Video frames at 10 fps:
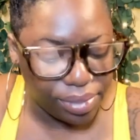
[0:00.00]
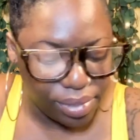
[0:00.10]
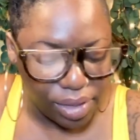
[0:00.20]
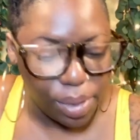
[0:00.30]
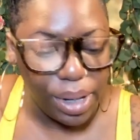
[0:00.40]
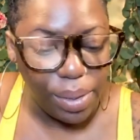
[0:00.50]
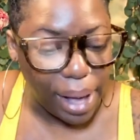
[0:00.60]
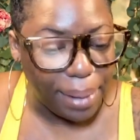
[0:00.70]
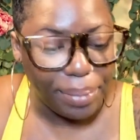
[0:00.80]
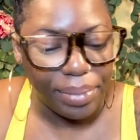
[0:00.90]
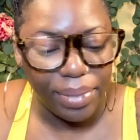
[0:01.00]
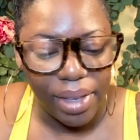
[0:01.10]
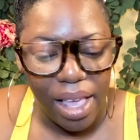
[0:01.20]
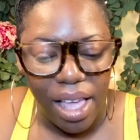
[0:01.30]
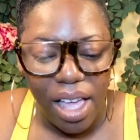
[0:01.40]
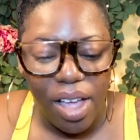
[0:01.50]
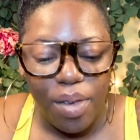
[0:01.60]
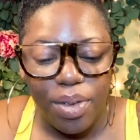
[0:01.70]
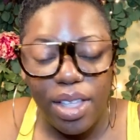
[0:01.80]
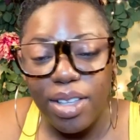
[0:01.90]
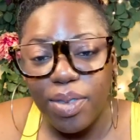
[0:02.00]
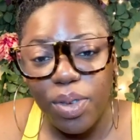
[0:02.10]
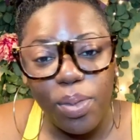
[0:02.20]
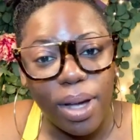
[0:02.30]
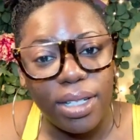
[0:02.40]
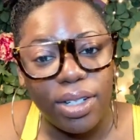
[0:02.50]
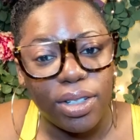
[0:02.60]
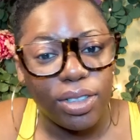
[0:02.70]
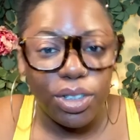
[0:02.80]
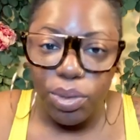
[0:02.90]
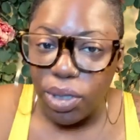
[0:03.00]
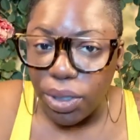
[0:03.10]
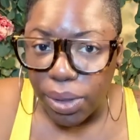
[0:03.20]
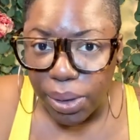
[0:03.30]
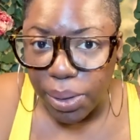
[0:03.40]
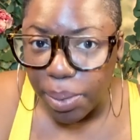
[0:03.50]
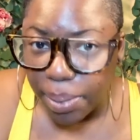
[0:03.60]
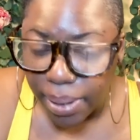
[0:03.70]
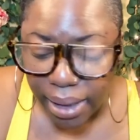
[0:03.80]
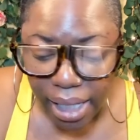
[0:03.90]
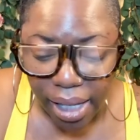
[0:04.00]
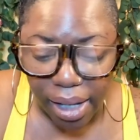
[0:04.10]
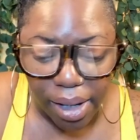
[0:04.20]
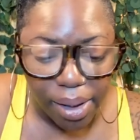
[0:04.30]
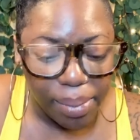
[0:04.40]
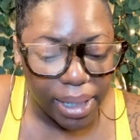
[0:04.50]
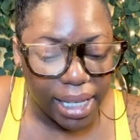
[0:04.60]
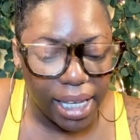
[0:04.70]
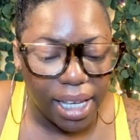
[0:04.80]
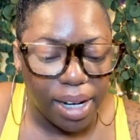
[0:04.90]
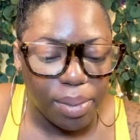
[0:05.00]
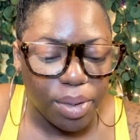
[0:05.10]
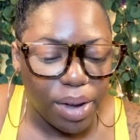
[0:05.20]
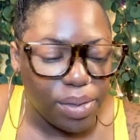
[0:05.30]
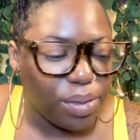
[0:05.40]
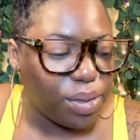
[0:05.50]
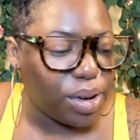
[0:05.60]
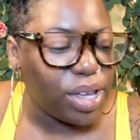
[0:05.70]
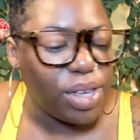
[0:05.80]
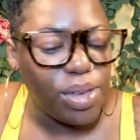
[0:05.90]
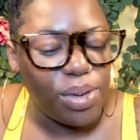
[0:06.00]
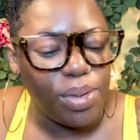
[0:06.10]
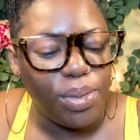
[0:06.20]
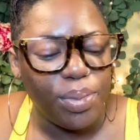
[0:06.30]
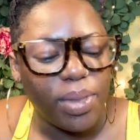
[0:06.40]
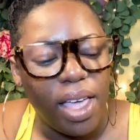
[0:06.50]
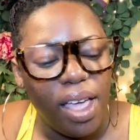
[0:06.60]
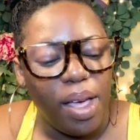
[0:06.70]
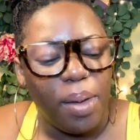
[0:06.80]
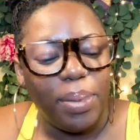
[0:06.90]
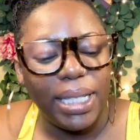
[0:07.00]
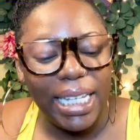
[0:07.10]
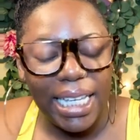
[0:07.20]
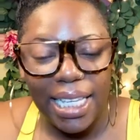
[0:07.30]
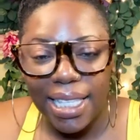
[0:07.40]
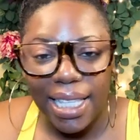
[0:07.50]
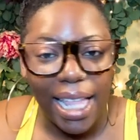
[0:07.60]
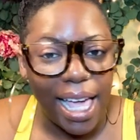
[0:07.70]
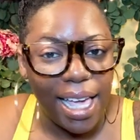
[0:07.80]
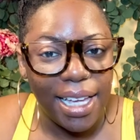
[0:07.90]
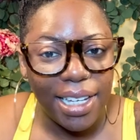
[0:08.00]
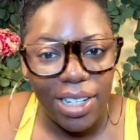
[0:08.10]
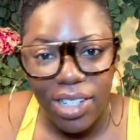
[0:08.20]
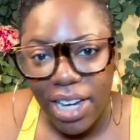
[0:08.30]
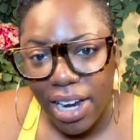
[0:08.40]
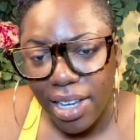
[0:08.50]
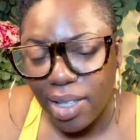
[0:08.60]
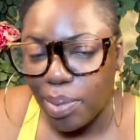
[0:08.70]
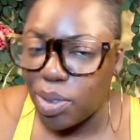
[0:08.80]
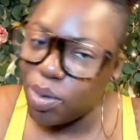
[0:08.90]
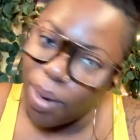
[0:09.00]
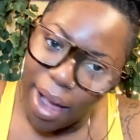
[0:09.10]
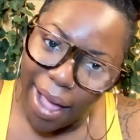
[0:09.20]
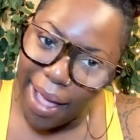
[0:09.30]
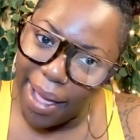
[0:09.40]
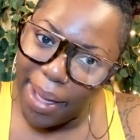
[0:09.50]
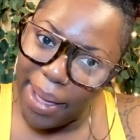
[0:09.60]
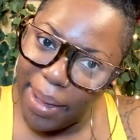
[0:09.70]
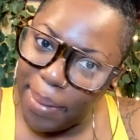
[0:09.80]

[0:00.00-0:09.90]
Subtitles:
So anyway, for those of you watching on YouTube, again, I'm grateful for you. Please like, share, subscribe.